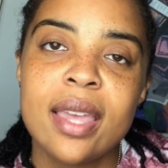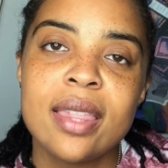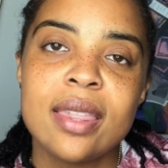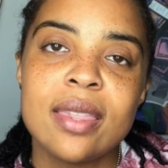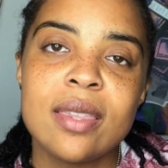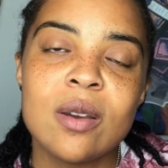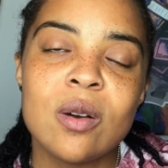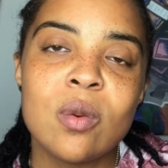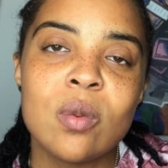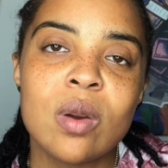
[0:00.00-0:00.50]

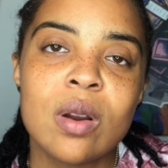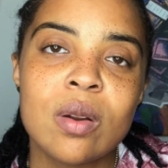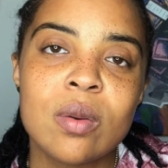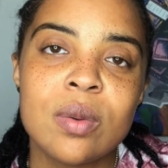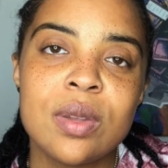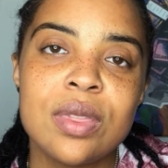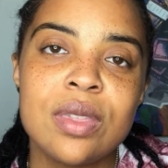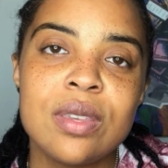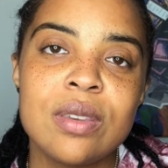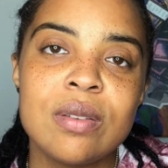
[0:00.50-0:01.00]
They'll work
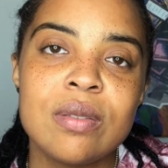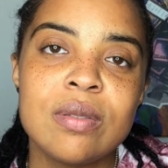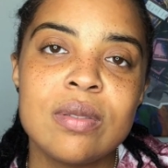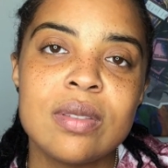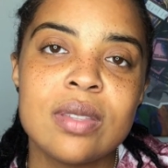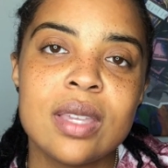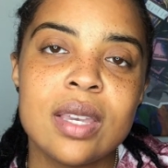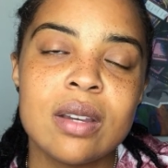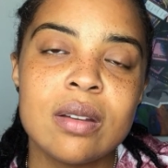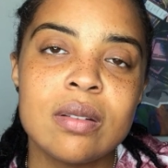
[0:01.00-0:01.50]
with you.
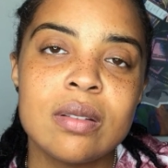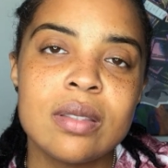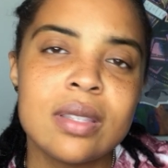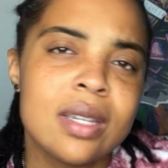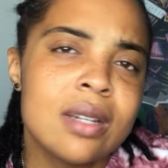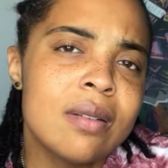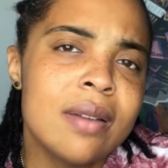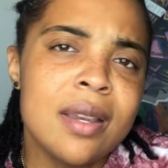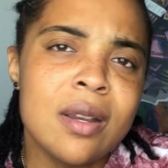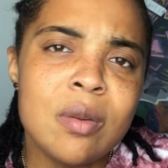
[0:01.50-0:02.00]
They'll
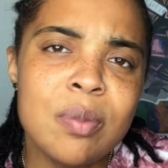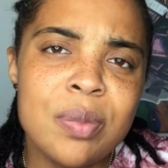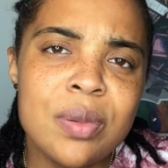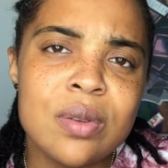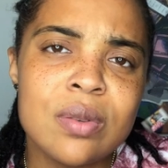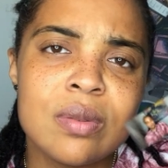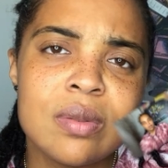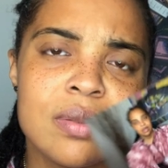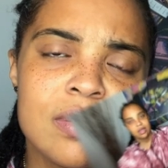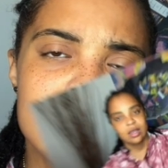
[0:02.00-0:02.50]
help
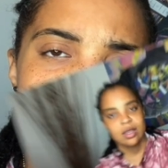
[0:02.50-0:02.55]
you.